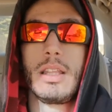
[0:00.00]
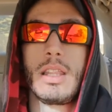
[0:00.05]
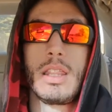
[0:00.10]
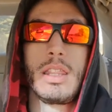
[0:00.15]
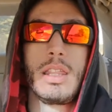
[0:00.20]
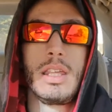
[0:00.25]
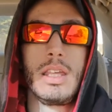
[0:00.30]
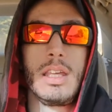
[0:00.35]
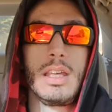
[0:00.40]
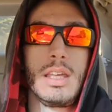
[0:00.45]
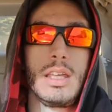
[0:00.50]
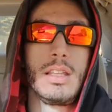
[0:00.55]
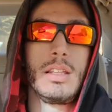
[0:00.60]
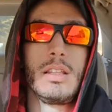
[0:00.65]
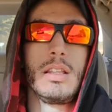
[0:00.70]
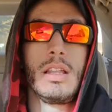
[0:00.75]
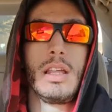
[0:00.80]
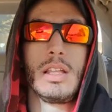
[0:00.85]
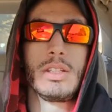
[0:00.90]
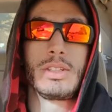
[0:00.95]

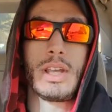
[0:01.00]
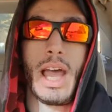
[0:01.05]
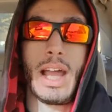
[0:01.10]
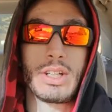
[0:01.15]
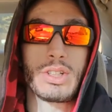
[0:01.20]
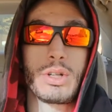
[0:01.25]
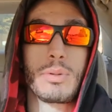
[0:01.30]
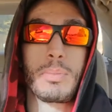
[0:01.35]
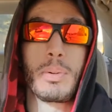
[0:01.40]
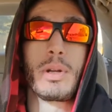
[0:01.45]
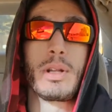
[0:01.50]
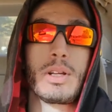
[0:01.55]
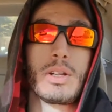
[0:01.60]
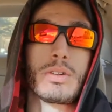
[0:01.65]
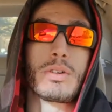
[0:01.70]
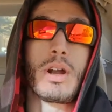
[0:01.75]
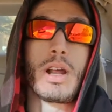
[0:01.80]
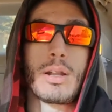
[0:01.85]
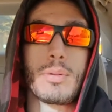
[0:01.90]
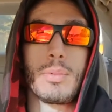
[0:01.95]
It's actually pretty
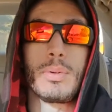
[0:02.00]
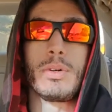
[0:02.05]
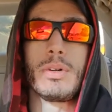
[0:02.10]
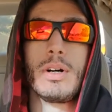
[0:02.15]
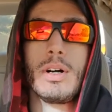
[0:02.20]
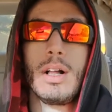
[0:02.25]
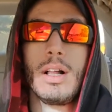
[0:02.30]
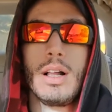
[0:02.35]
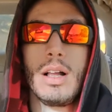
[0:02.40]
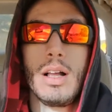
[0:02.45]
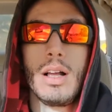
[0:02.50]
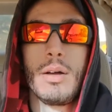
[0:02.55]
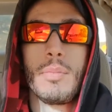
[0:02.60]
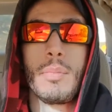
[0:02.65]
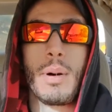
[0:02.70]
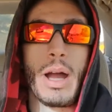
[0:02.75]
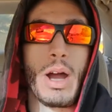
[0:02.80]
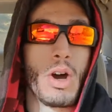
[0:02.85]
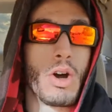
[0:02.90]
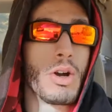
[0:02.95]
incredible.
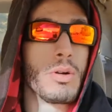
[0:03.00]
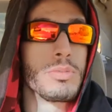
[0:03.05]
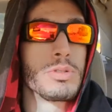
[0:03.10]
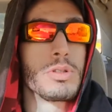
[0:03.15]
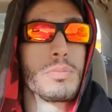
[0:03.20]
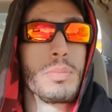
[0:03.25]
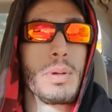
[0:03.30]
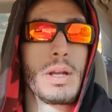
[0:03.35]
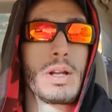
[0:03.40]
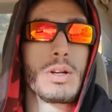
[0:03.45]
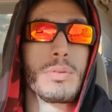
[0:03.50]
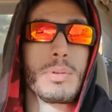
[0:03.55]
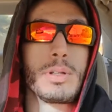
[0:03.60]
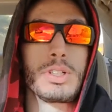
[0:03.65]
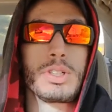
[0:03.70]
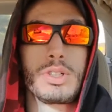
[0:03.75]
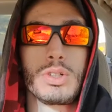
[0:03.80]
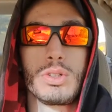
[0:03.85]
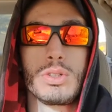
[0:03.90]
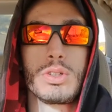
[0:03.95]
My arms are bigger, my
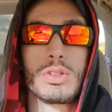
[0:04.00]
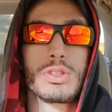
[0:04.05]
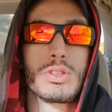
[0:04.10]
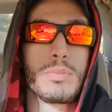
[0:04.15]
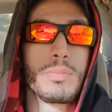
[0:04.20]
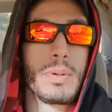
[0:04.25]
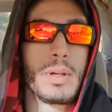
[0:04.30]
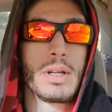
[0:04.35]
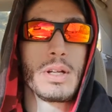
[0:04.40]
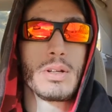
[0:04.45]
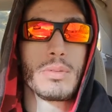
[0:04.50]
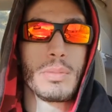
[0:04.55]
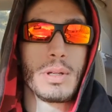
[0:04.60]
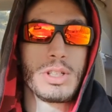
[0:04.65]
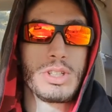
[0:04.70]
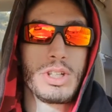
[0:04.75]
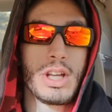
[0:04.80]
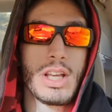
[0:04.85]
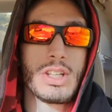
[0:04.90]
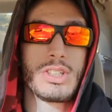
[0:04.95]
shoulders are bigger,
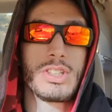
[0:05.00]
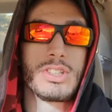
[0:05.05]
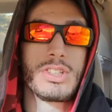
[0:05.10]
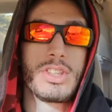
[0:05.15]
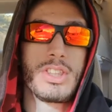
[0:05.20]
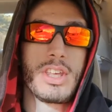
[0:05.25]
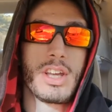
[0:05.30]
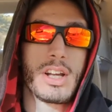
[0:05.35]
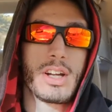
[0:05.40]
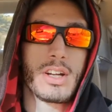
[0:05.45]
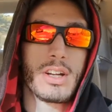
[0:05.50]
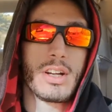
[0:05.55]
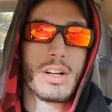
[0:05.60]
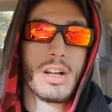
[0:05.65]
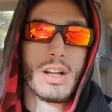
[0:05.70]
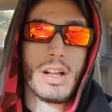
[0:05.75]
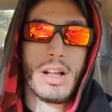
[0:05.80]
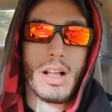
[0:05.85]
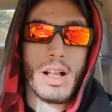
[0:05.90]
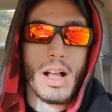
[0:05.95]
my chest is
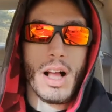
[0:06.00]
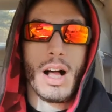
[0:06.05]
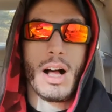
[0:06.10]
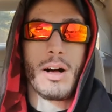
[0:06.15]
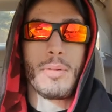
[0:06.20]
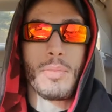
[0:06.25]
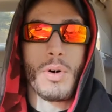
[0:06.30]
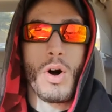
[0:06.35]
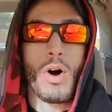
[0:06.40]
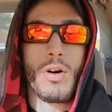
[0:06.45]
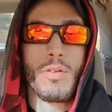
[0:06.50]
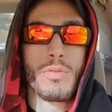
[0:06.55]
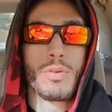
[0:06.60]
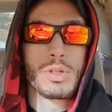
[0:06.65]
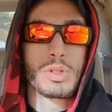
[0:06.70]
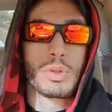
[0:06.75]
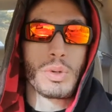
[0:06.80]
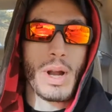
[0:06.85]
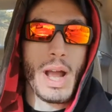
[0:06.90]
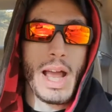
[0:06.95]
thicker, all of
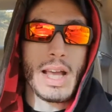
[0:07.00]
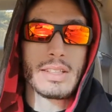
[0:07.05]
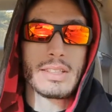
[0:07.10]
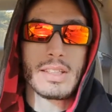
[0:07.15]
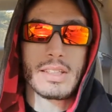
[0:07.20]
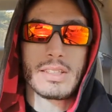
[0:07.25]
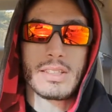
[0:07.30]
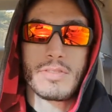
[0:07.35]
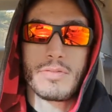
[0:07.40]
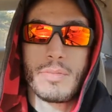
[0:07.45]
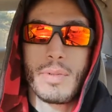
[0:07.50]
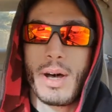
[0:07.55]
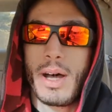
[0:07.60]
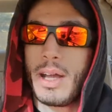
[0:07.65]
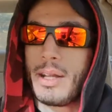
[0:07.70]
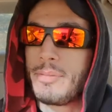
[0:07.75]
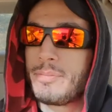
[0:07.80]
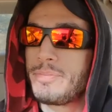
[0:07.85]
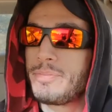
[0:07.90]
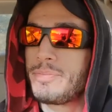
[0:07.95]
which were assets of
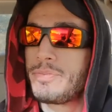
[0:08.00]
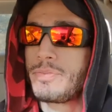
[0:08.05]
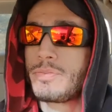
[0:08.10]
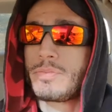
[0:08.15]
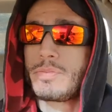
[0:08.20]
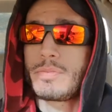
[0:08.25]
mine.